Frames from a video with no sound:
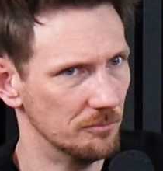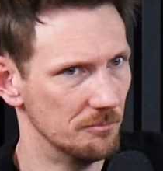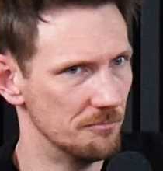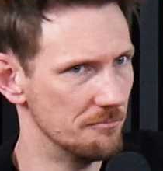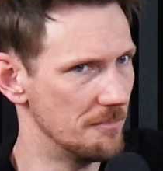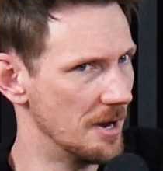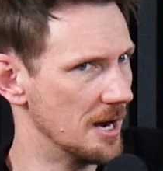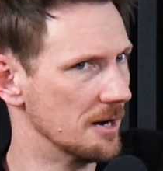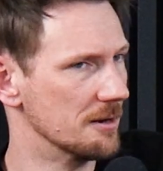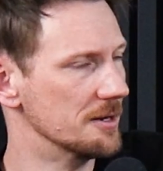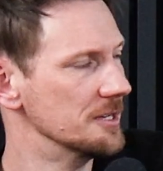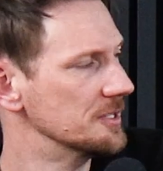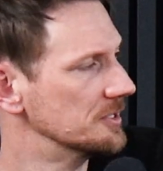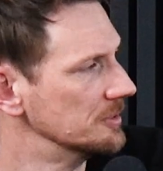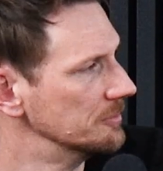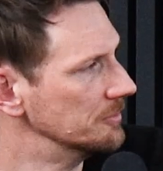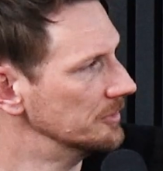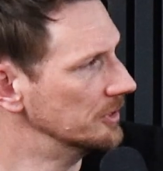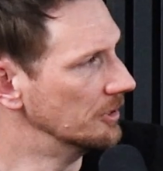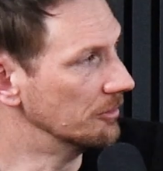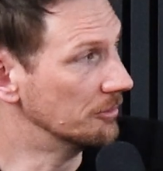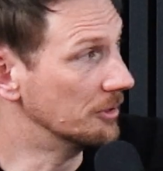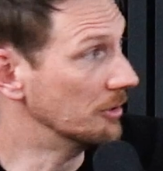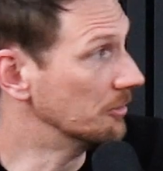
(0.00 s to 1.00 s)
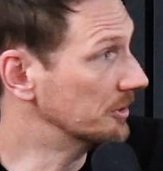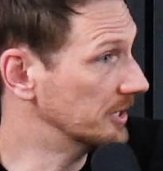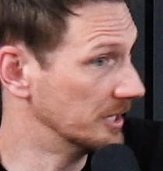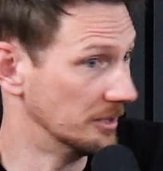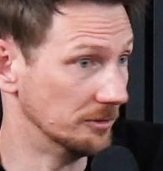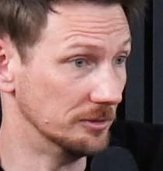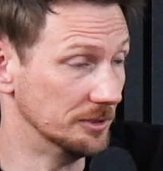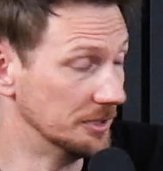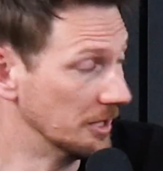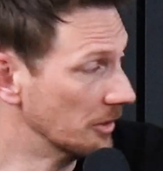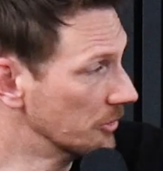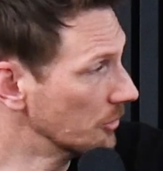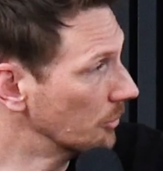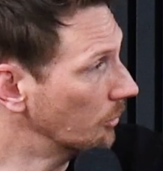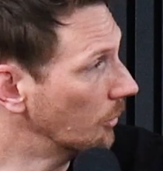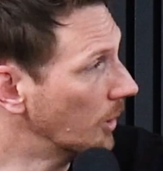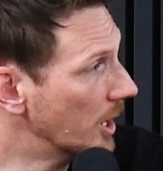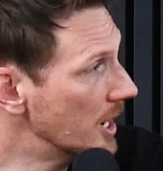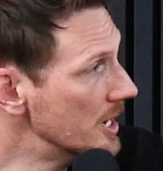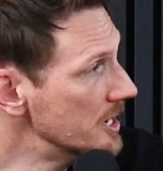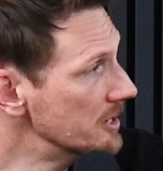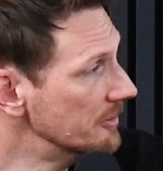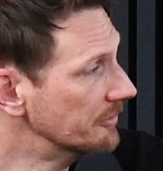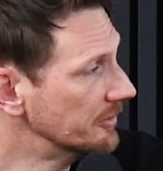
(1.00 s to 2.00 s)
Marry some, go kill another
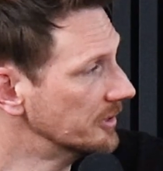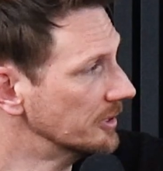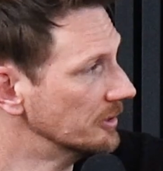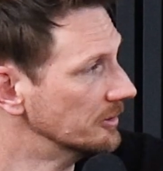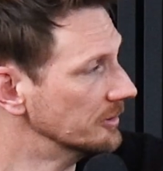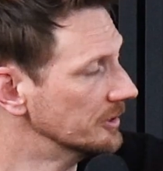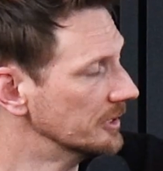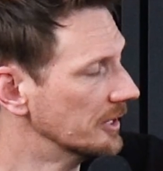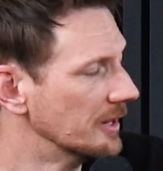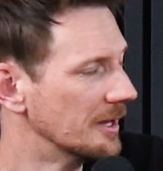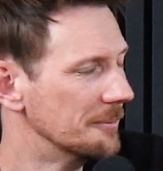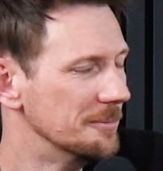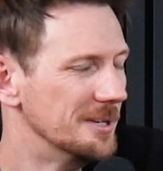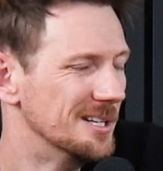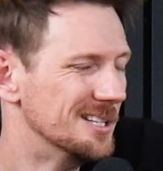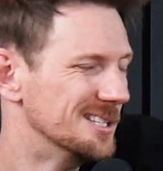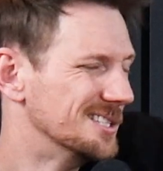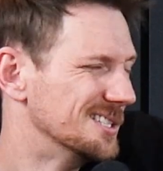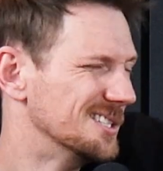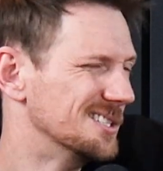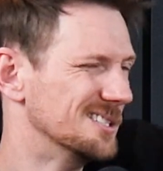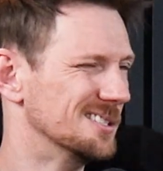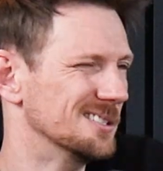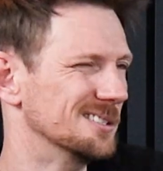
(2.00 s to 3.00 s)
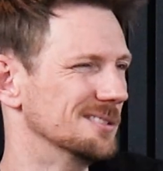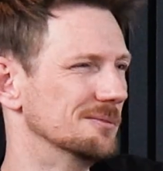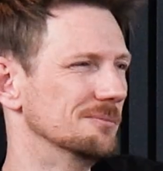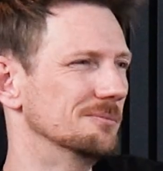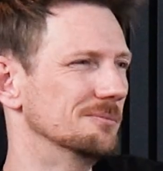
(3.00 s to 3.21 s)
wife, I mean, it's just,